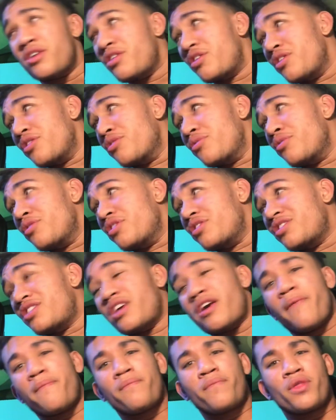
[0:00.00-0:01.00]
you know what they say:
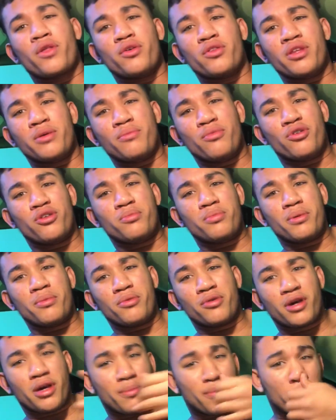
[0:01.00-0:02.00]
only bored people
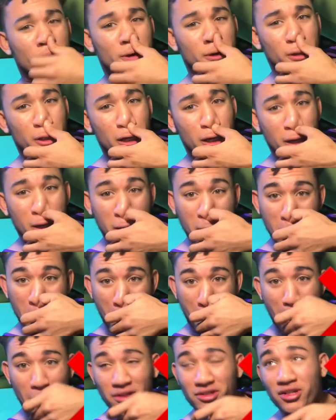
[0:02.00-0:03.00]
get bored.
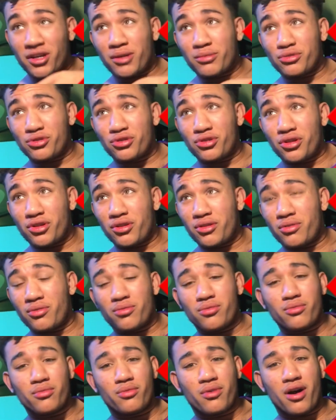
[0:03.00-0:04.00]
So I'm just doing
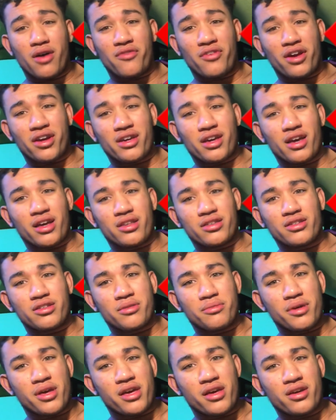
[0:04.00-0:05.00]
whatever I can to
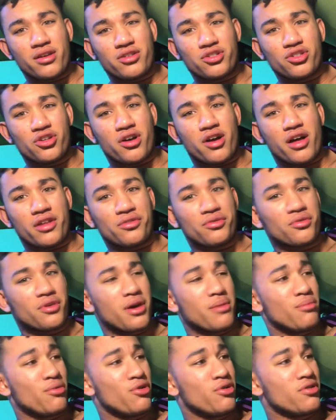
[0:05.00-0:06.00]
make sure I don't get
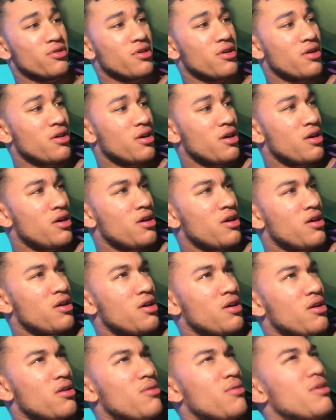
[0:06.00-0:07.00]
bored.
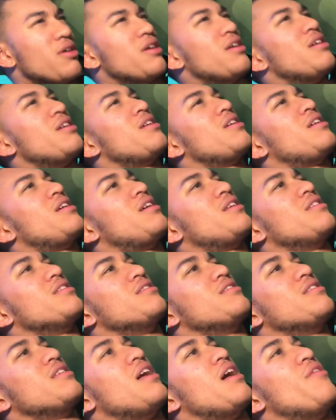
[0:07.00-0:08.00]
Wait, I didn't
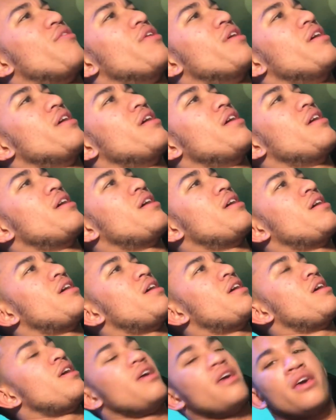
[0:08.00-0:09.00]
say that right.
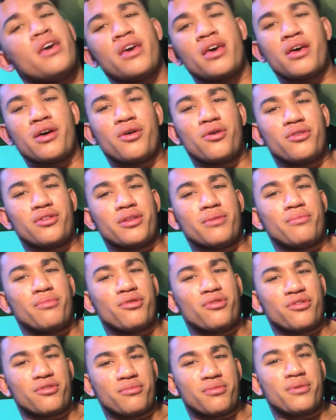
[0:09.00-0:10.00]
Only
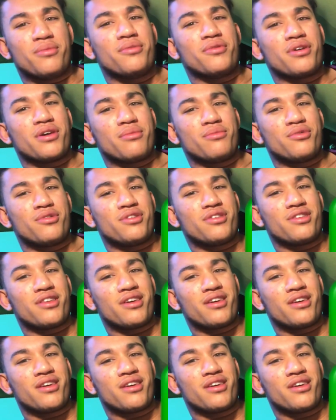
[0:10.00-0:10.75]
boring people get bored.